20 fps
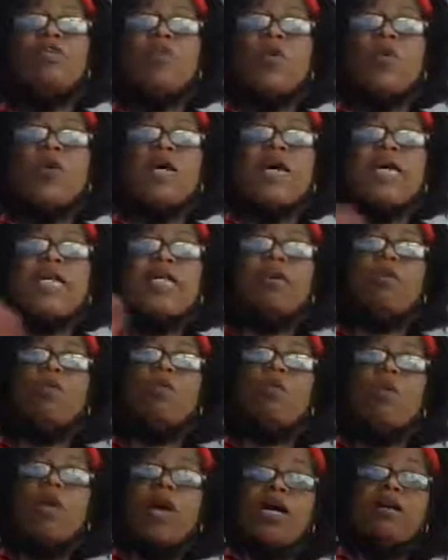want
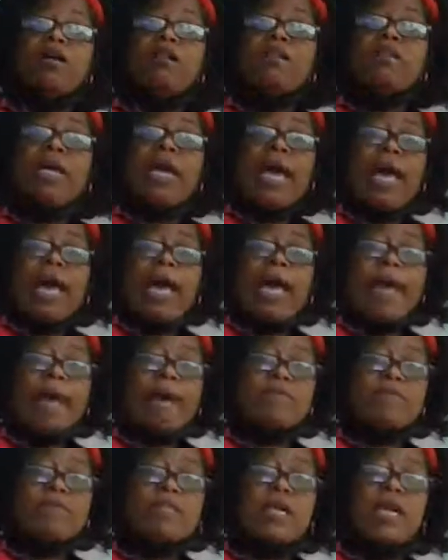one of the
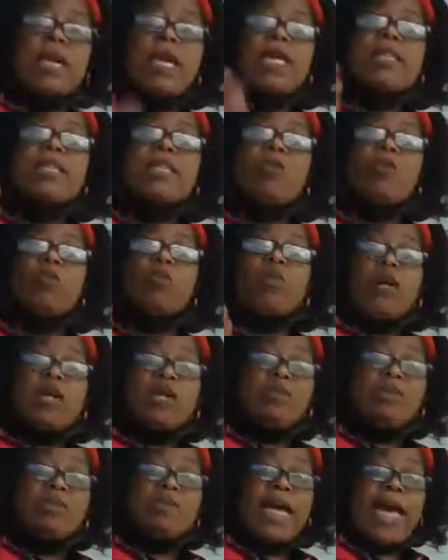halves? Then
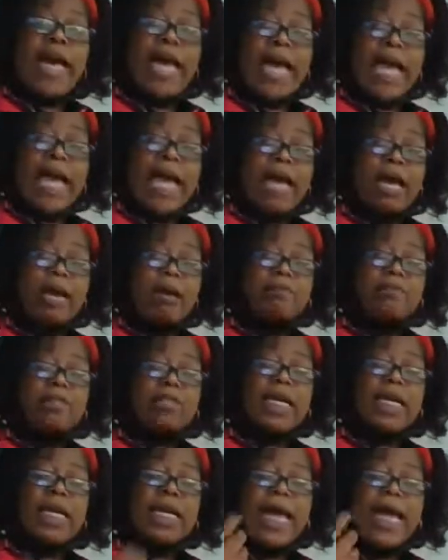one of the halves,
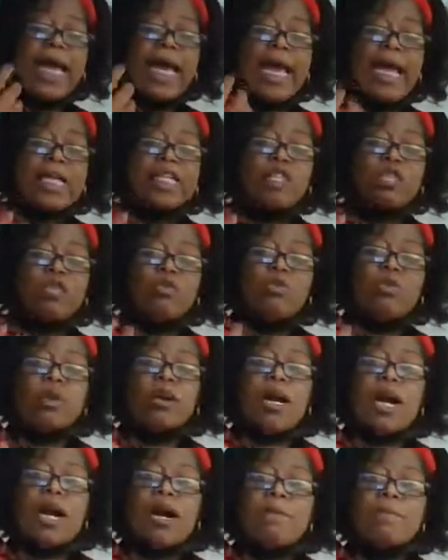and I ask you,
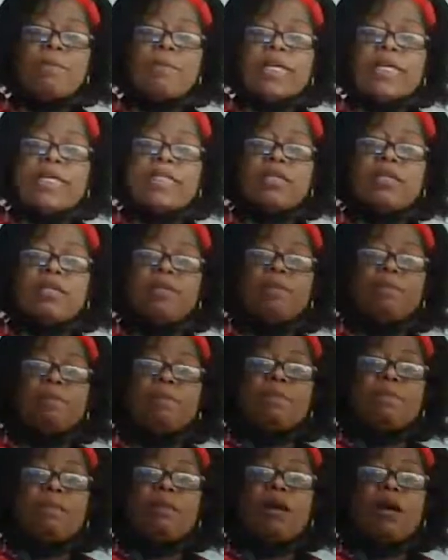well, how much,
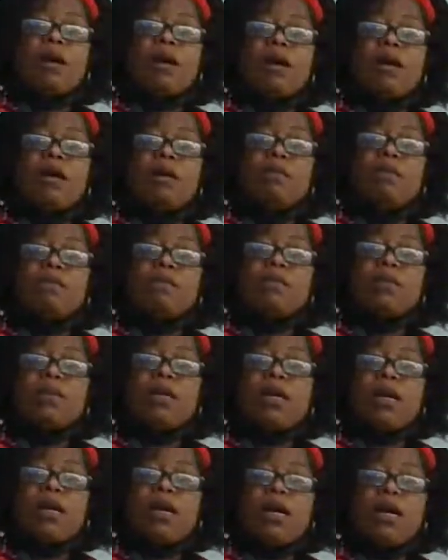um,
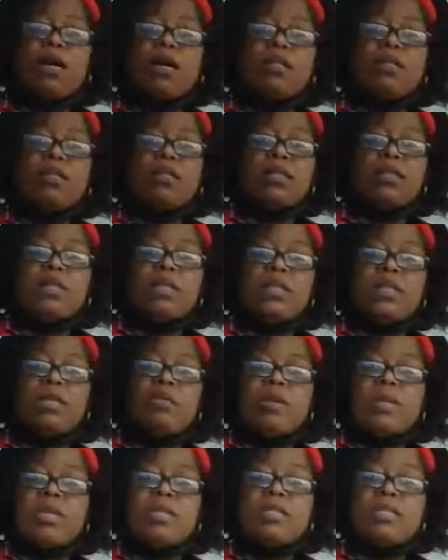
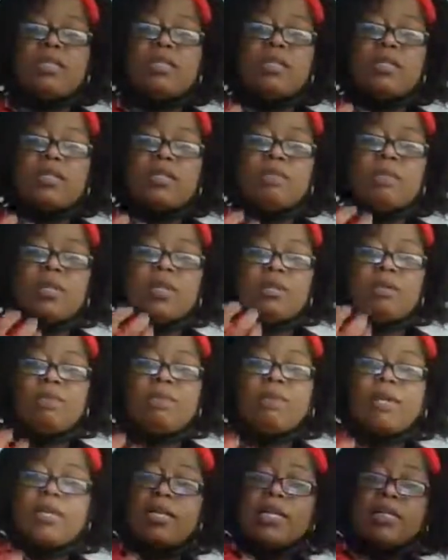what does
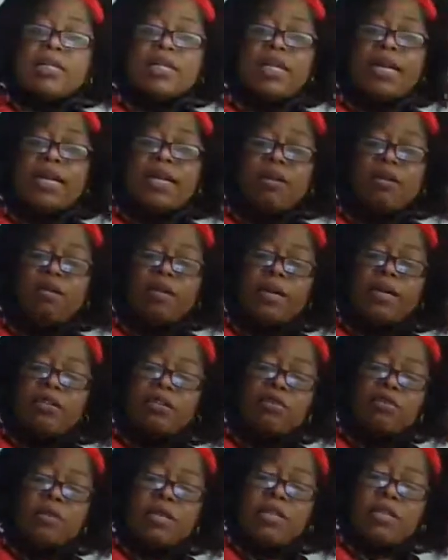that equate
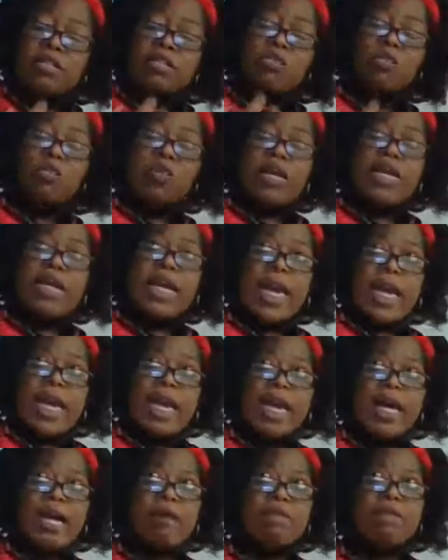to? What does one
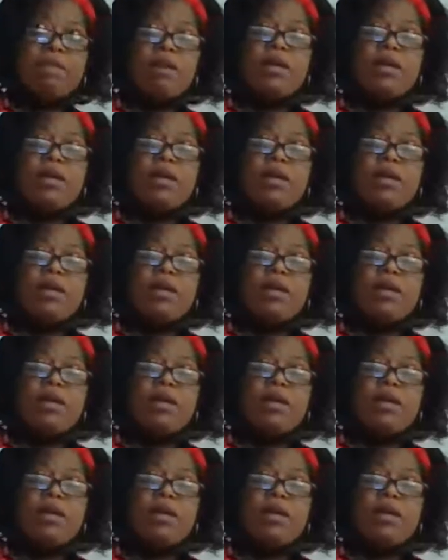half